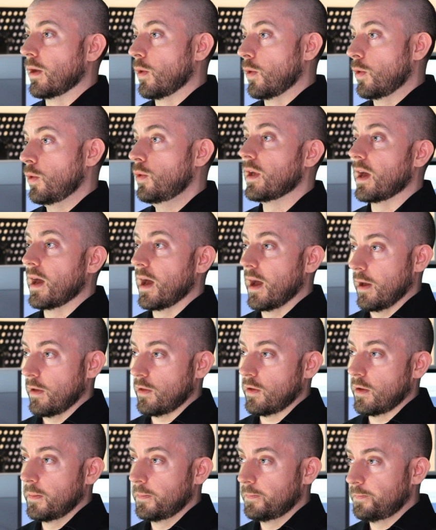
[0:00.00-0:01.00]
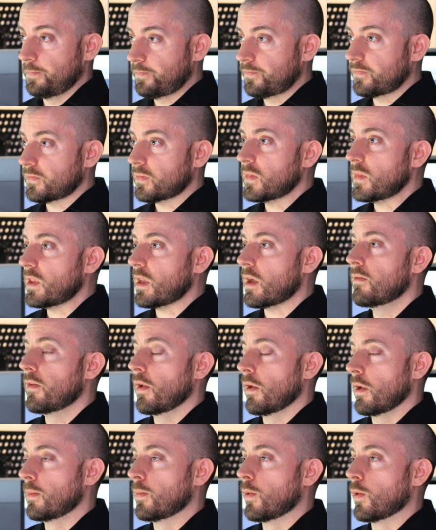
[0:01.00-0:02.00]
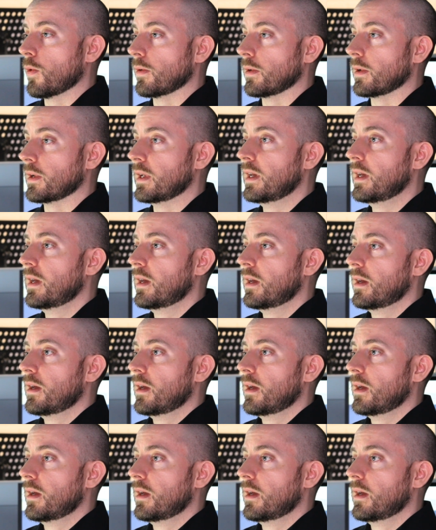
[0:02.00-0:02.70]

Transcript: and know who to ask, very important.